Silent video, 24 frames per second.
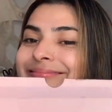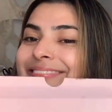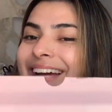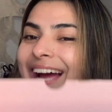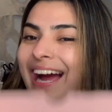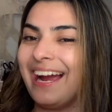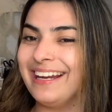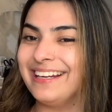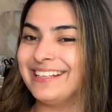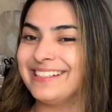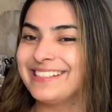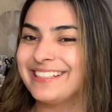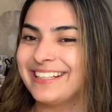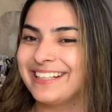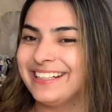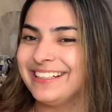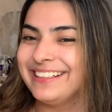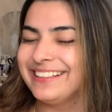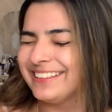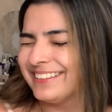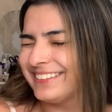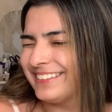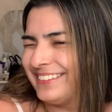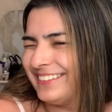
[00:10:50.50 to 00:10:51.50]
Kylie
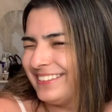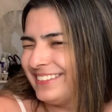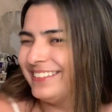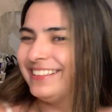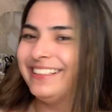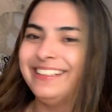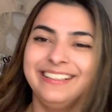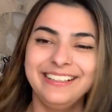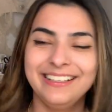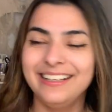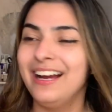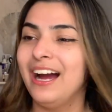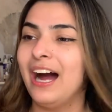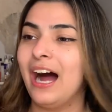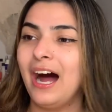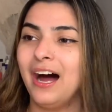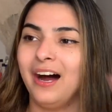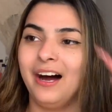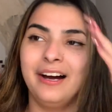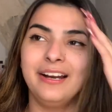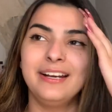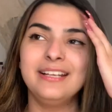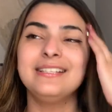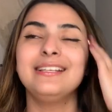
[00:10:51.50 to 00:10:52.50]
Skin.
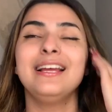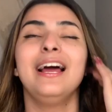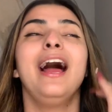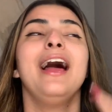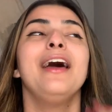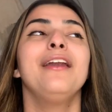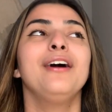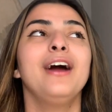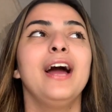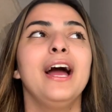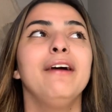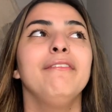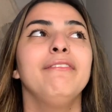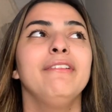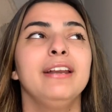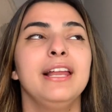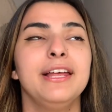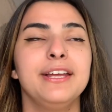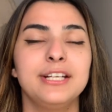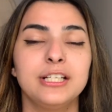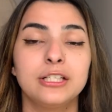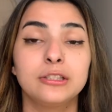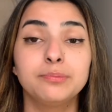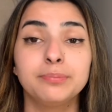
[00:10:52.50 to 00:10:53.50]
Honestly, I don't have a
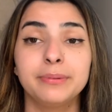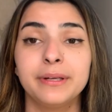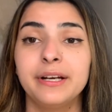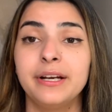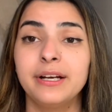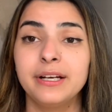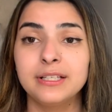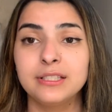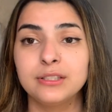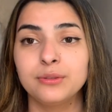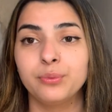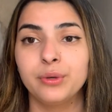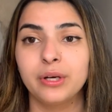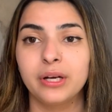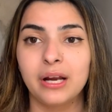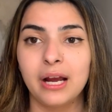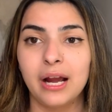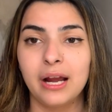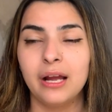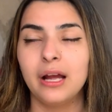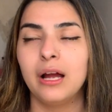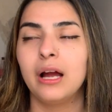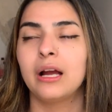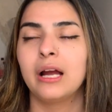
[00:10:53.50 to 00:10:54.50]
lot of experience with
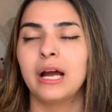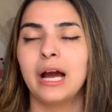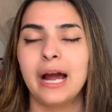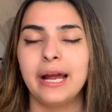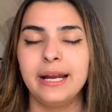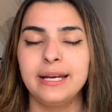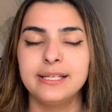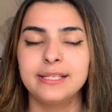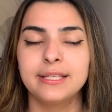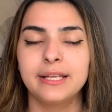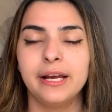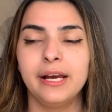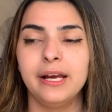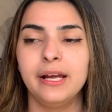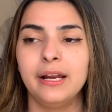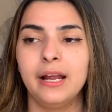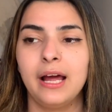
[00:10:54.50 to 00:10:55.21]
Kylie Skin.